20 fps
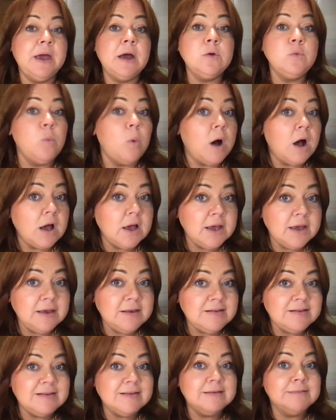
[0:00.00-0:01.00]

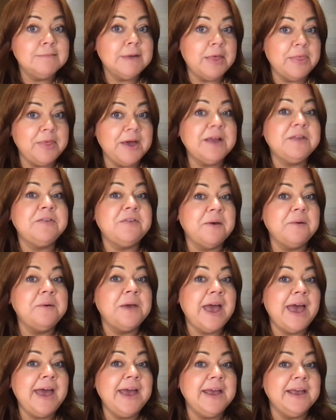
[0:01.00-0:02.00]
unwise, and that's
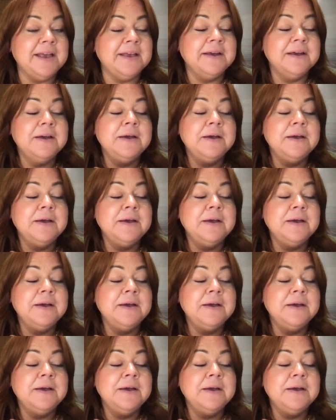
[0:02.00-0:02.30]
okay.